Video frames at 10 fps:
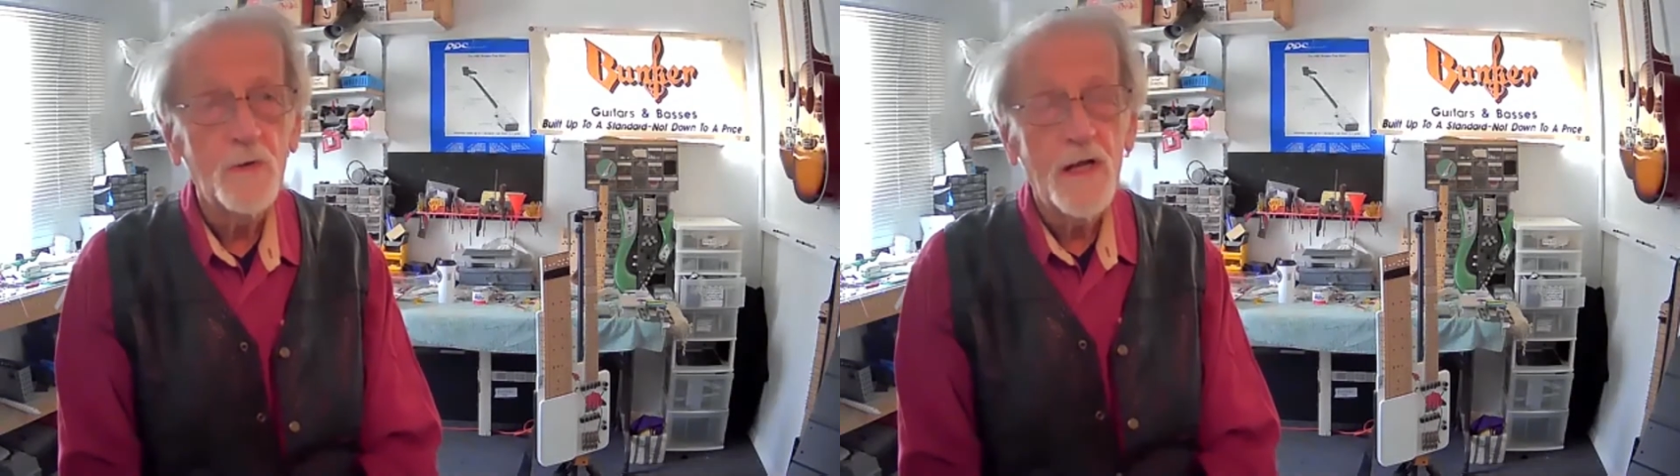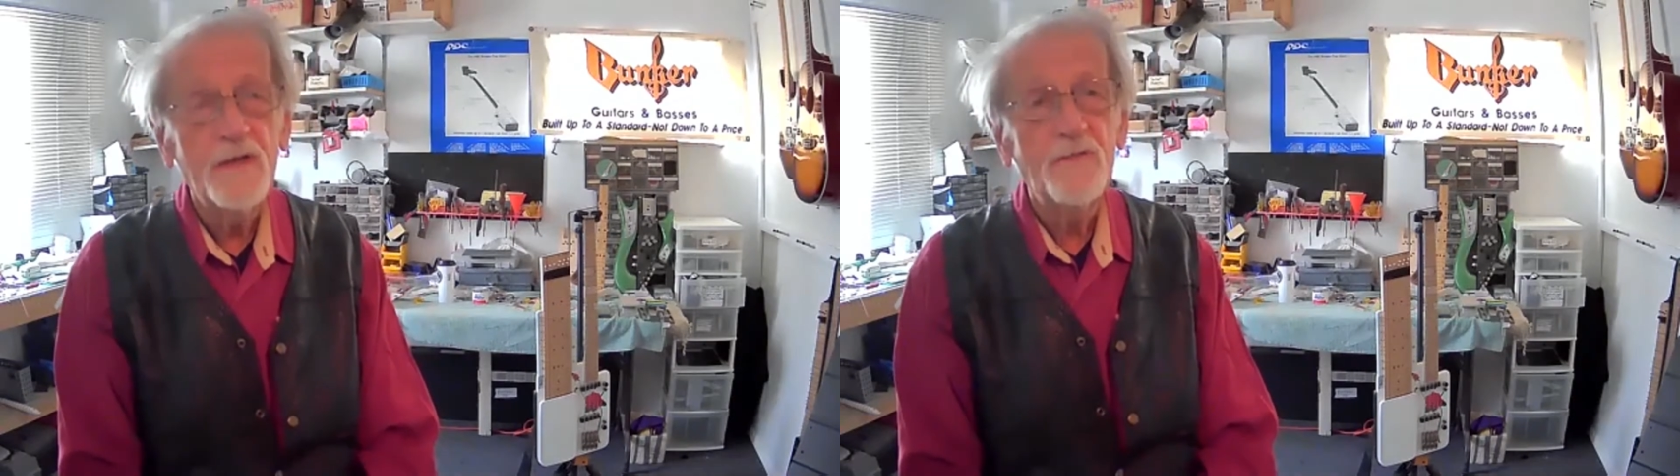
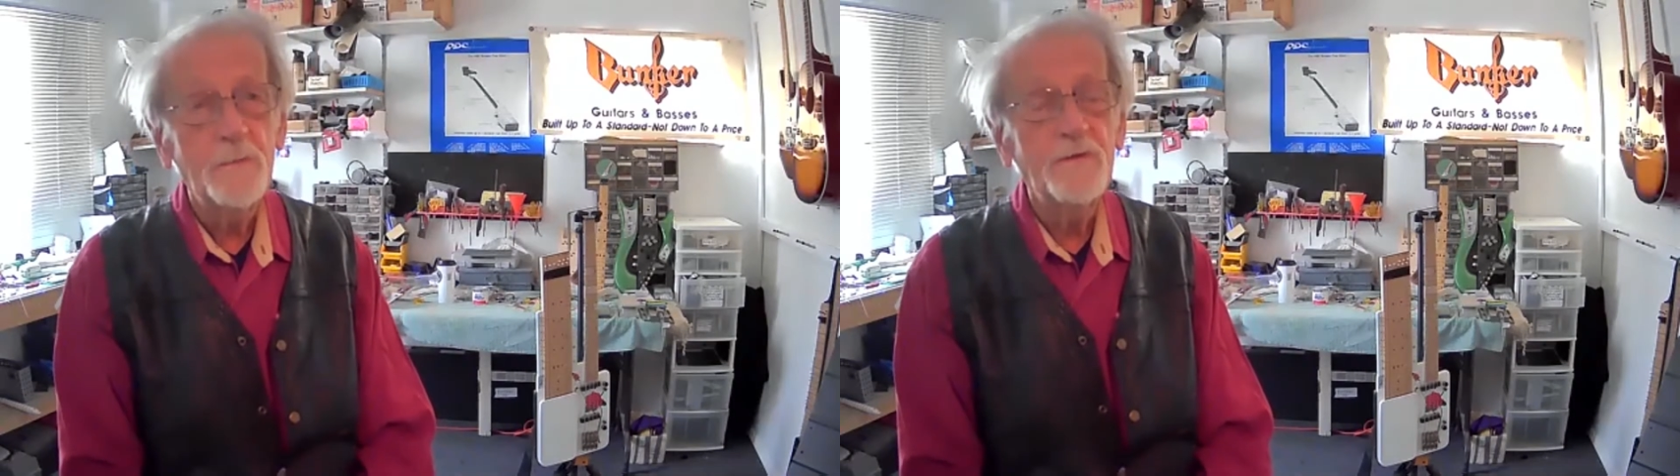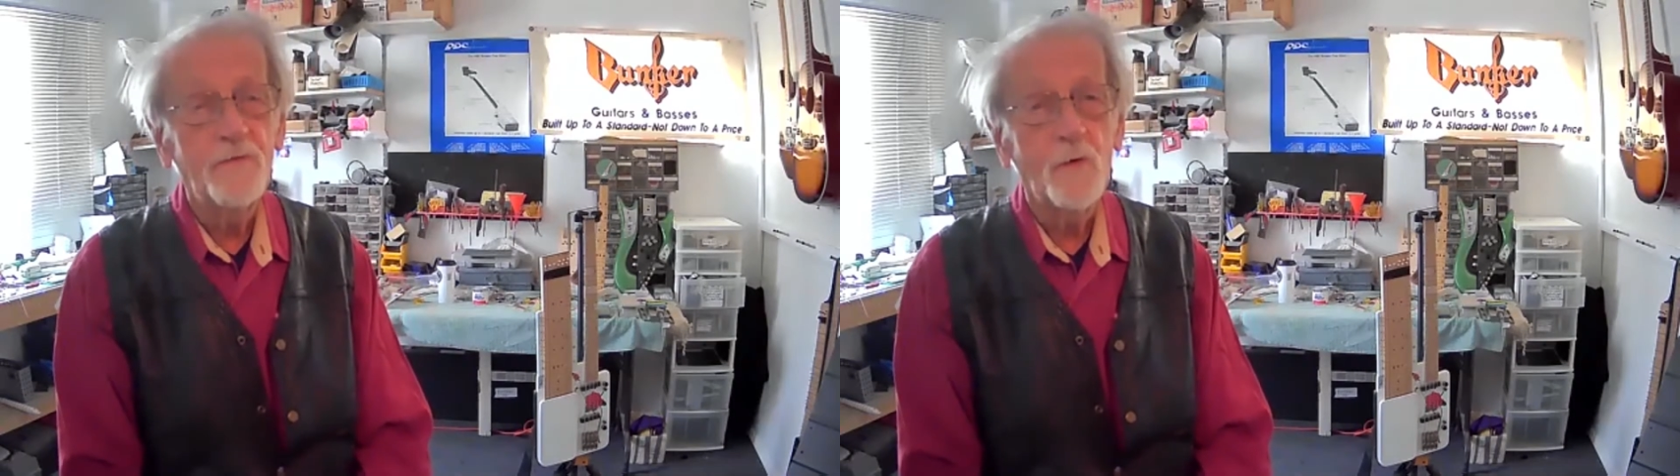and even
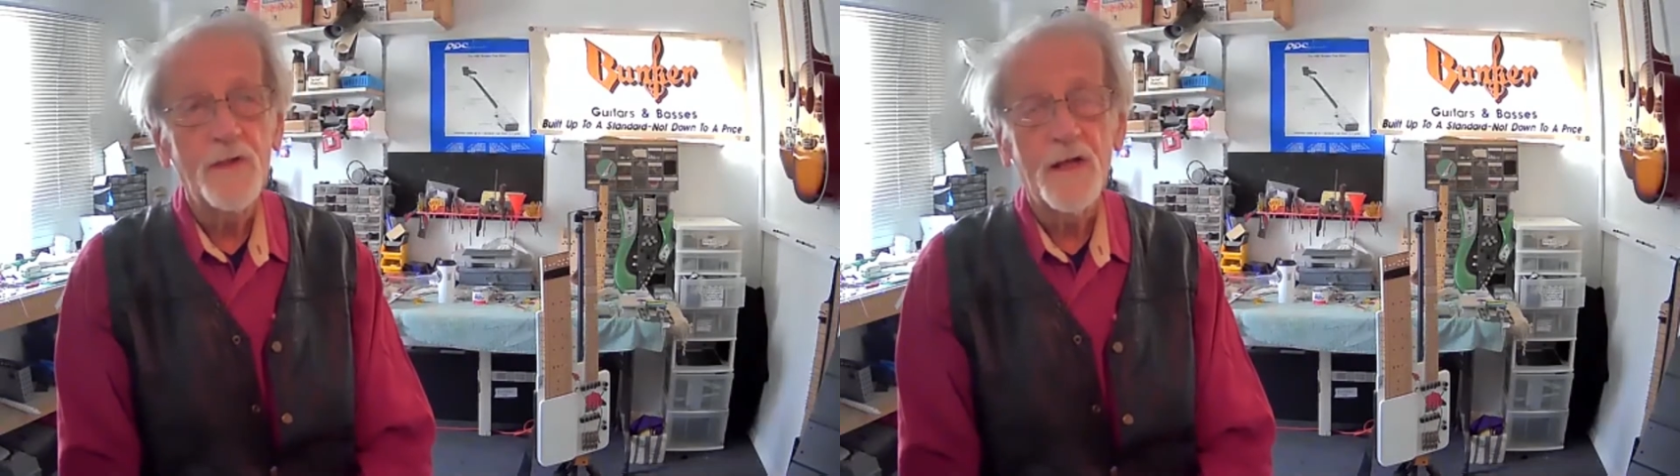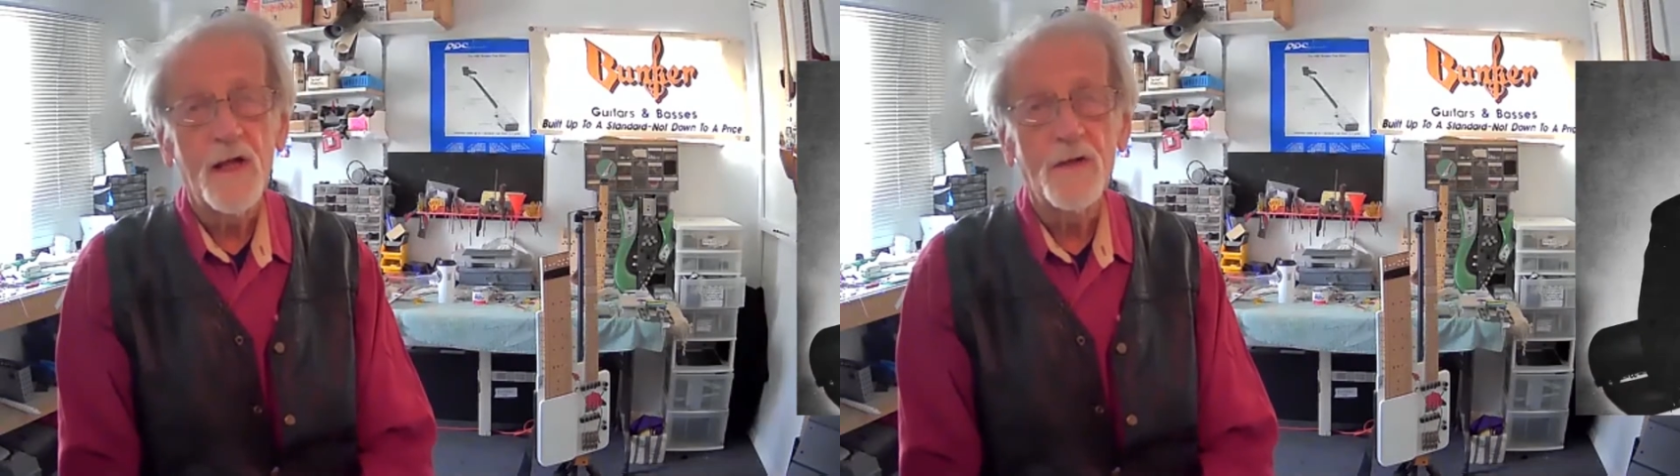before
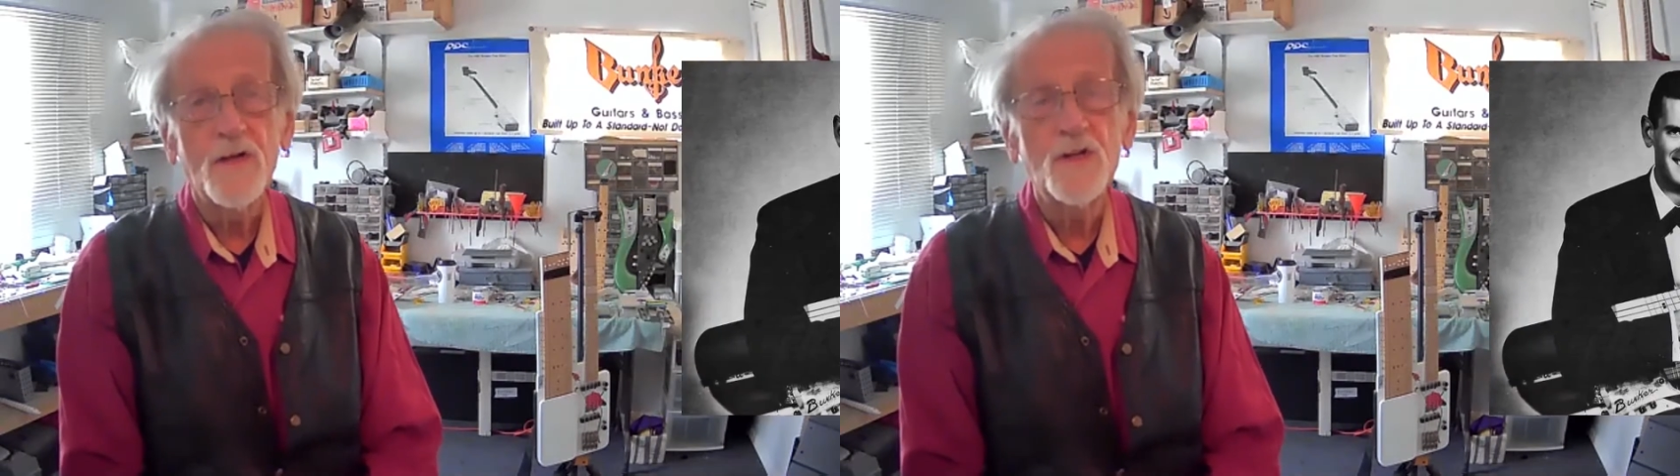that on the